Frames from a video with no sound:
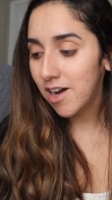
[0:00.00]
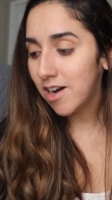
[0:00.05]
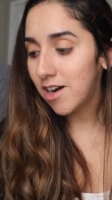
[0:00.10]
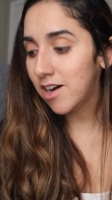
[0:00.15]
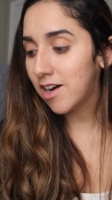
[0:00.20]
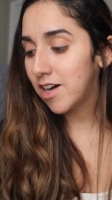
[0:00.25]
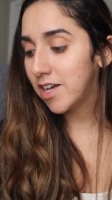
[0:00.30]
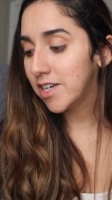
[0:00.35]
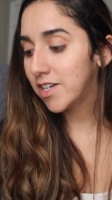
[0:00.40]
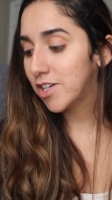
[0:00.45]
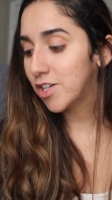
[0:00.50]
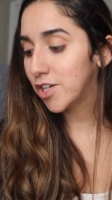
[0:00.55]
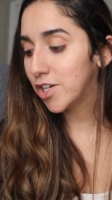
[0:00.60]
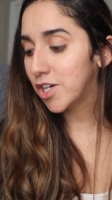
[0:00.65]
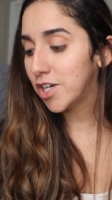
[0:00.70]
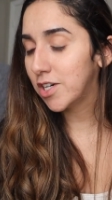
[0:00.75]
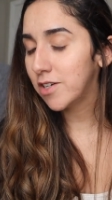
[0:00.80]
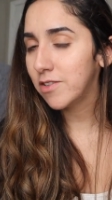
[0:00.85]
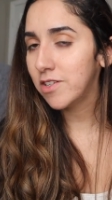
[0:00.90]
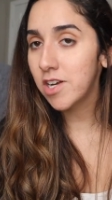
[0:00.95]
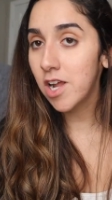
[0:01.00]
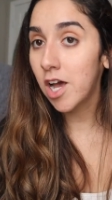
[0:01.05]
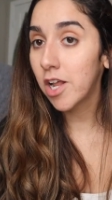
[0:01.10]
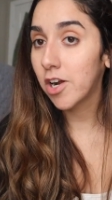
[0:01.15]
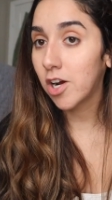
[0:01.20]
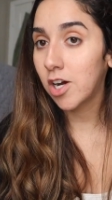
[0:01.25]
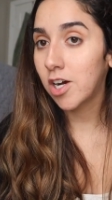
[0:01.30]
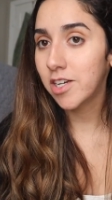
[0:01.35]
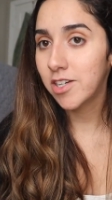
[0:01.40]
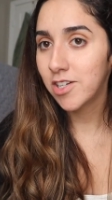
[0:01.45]
on her,
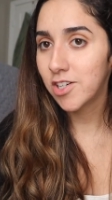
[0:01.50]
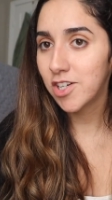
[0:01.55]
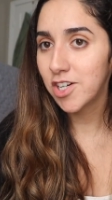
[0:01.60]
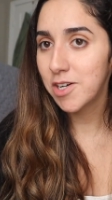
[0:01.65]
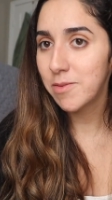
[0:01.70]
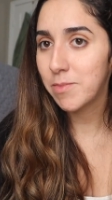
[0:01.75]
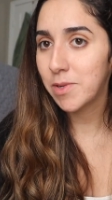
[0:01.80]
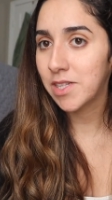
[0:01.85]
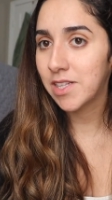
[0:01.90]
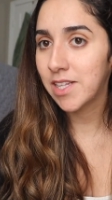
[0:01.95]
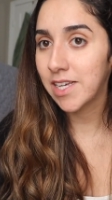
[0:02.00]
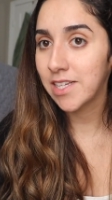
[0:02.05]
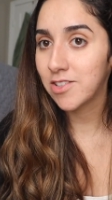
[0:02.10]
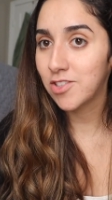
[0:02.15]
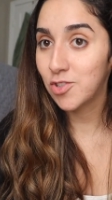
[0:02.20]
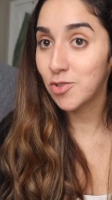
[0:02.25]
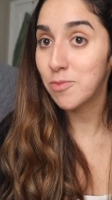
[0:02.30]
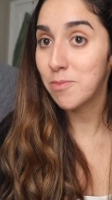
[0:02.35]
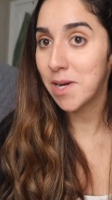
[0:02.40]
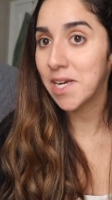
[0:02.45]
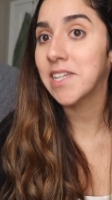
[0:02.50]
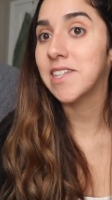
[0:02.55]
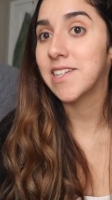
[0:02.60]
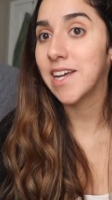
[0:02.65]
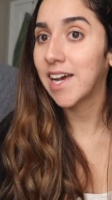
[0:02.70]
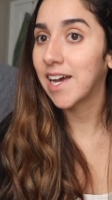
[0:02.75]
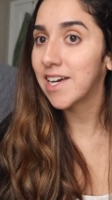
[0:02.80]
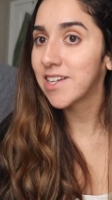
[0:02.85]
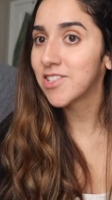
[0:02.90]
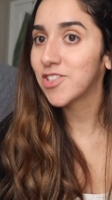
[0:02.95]
not on her, but like to my
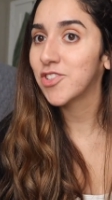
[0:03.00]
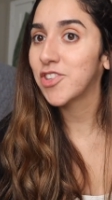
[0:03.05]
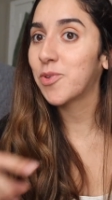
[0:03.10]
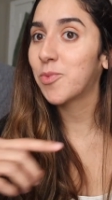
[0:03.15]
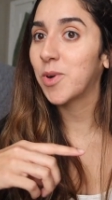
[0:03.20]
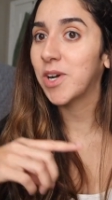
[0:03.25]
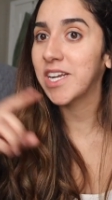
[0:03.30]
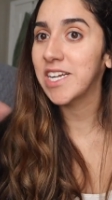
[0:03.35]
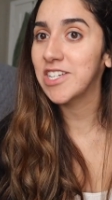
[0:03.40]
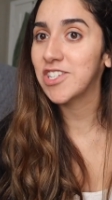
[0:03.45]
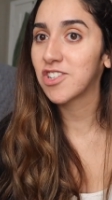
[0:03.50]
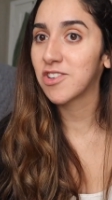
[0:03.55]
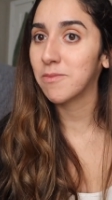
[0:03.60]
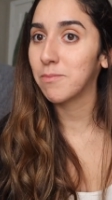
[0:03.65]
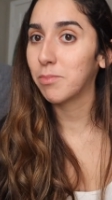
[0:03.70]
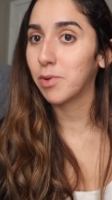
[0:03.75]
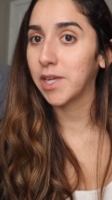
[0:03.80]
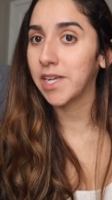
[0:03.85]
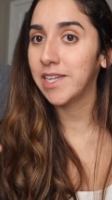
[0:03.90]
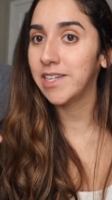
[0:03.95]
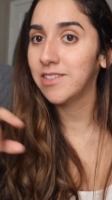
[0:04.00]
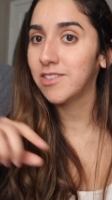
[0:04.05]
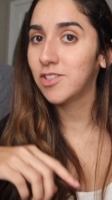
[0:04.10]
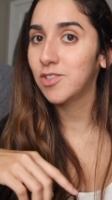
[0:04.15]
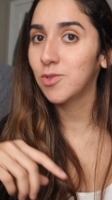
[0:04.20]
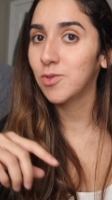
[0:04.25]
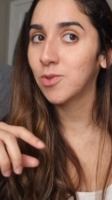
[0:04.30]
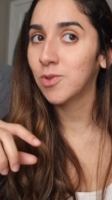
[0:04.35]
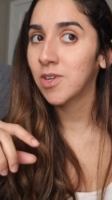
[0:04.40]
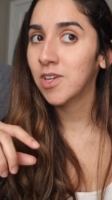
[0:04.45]
dad. So they were each complaining
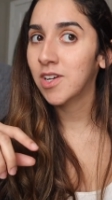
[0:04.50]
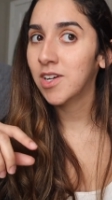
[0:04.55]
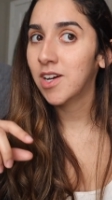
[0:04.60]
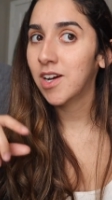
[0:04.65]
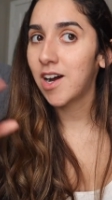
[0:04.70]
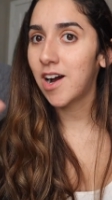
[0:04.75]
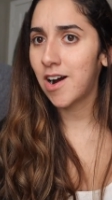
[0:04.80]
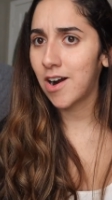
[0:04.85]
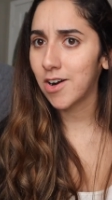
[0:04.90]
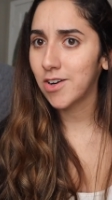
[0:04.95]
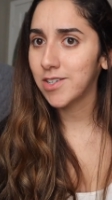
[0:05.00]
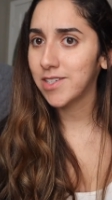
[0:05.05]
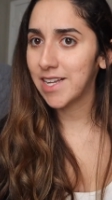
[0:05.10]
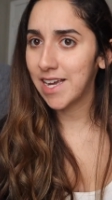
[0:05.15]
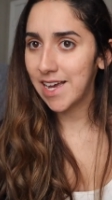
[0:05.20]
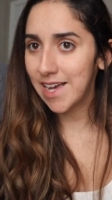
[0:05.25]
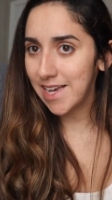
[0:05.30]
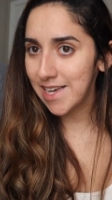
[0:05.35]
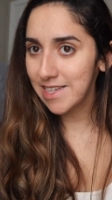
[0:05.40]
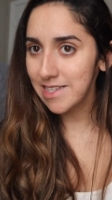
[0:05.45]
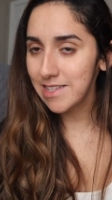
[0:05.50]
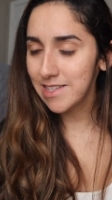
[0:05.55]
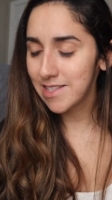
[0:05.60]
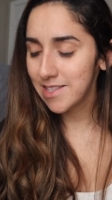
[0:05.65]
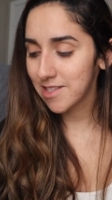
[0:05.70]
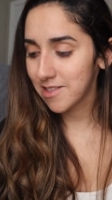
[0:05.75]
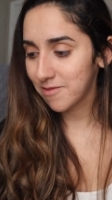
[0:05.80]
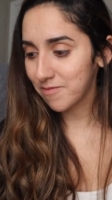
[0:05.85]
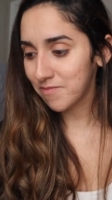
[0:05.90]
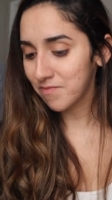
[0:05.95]
to our dads.